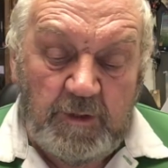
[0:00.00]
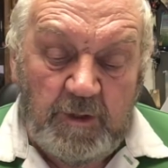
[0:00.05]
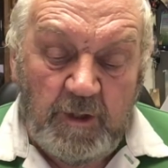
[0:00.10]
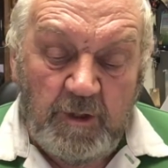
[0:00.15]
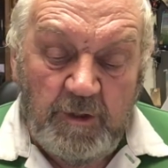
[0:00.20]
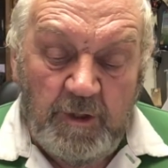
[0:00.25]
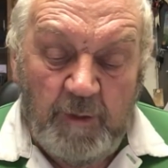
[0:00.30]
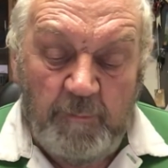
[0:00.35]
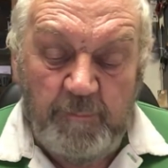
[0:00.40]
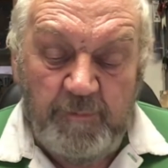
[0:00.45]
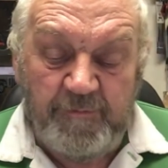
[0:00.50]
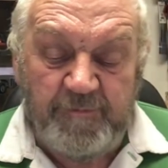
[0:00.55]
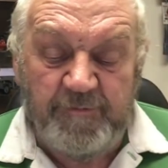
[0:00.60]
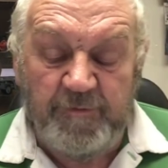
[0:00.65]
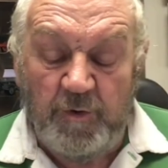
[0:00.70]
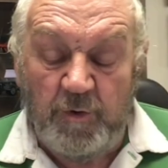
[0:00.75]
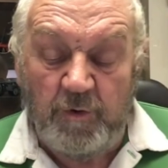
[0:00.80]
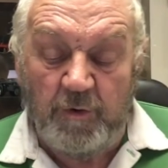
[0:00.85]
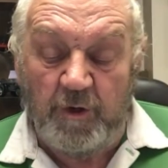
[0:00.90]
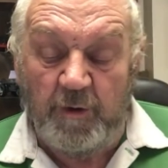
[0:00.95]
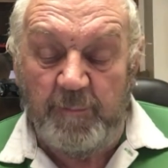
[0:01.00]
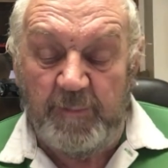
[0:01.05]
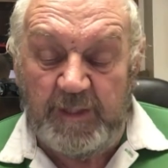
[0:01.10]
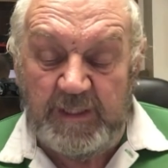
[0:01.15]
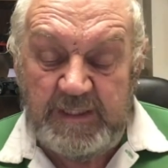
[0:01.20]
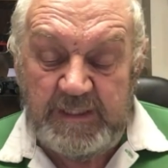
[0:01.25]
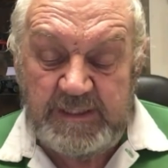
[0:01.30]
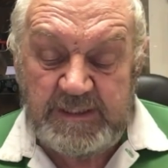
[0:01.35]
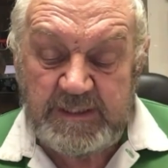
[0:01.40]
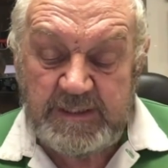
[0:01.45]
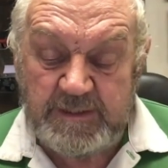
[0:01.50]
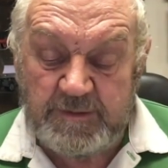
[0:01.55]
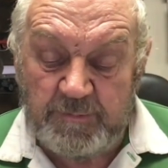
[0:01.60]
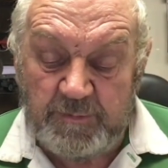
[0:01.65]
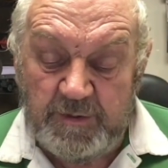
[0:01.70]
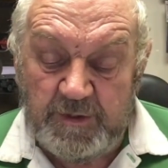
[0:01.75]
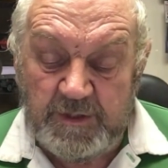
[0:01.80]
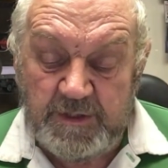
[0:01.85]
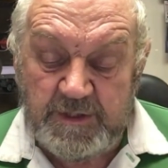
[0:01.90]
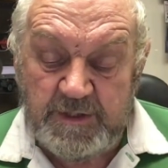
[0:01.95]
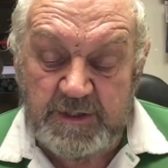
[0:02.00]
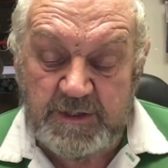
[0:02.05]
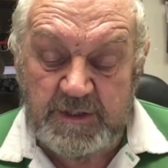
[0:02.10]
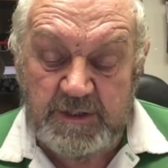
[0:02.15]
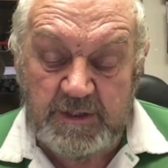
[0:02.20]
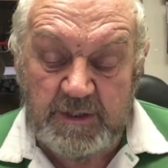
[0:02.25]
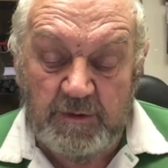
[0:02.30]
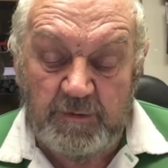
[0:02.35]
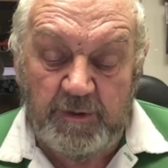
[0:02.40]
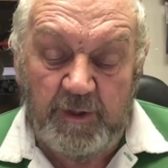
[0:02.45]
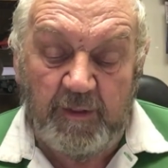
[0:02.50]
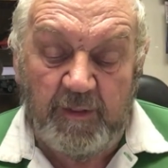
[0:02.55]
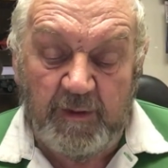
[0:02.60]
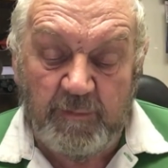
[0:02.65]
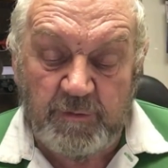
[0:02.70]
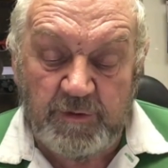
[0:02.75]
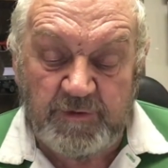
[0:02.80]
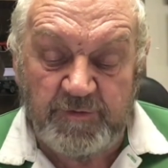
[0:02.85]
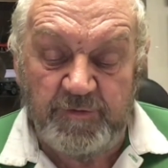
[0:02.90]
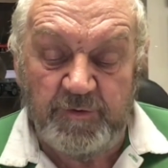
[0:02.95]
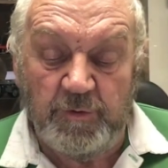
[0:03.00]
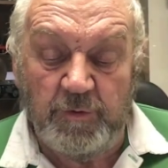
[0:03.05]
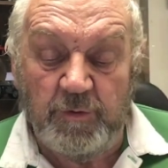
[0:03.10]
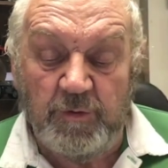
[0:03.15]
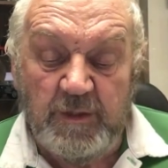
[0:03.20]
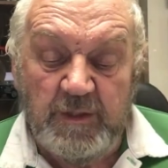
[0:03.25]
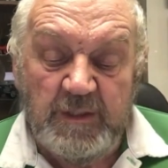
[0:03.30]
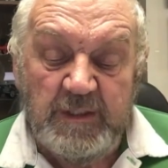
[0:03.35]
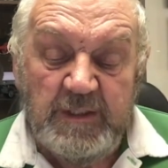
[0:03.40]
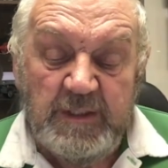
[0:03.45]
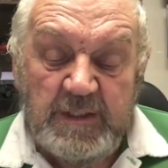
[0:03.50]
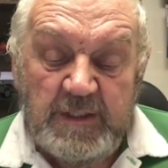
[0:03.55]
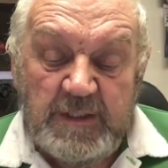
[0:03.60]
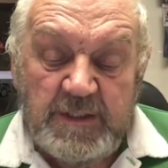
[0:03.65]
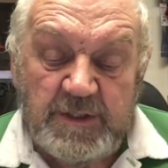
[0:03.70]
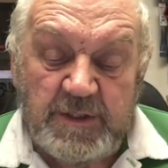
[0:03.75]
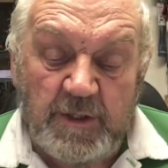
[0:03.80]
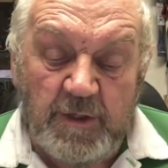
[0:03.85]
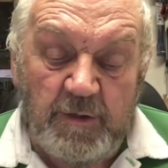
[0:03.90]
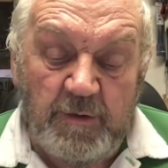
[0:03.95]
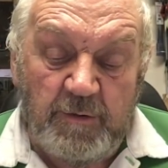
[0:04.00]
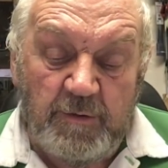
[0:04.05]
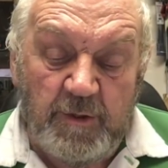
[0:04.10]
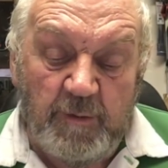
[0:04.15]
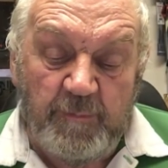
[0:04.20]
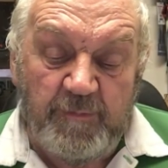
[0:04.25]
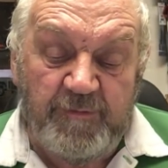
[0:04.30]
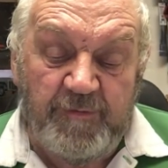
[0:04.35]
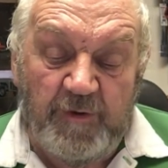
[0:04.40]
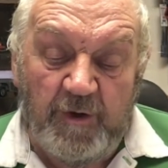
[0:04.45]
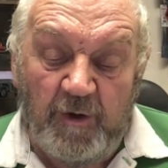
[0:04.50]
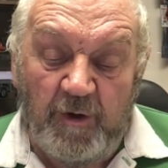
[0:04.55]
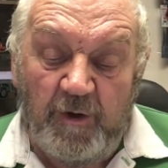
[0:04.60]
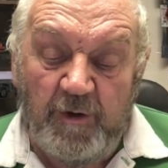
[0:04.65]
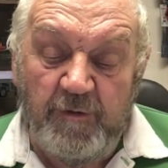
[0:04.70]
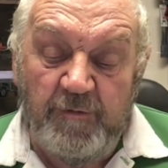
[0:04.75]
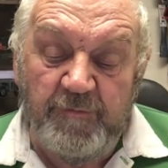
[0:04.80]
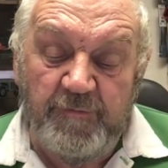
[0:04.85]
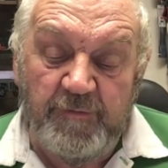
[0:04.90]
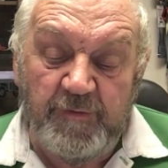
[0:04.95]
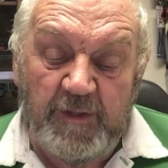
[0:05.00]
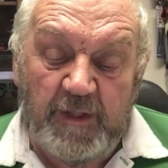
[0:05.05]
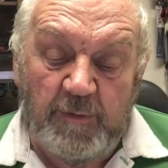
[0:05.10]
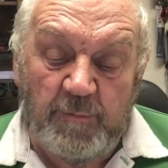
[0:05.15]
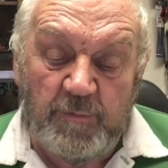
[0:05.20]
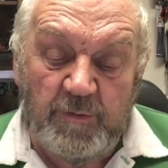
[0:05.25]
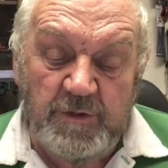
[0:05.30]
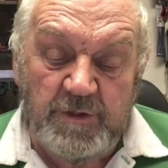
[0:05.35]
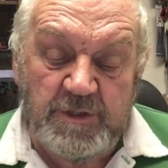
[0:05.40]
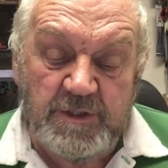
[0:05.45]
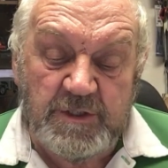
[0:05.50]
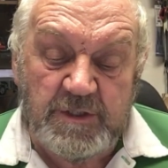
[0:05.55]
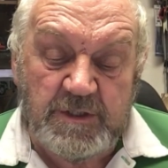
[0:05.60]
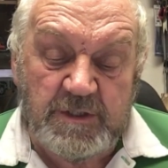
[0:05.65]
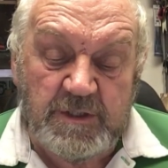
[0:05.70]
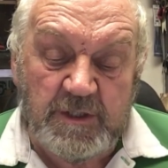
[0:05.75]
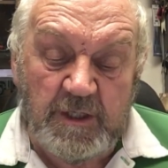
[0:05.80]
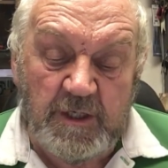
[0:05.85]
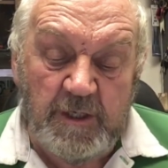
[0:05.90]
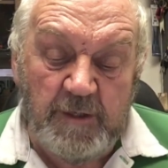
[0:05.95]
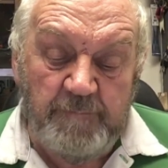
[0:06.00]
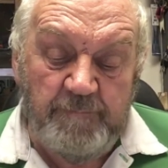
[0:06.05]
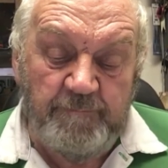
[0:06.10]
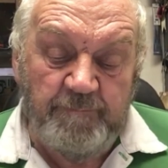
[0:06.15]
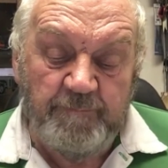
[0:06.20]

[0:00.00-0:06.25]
number 4 on my list was, oh no, that was 4. So number 5, that was the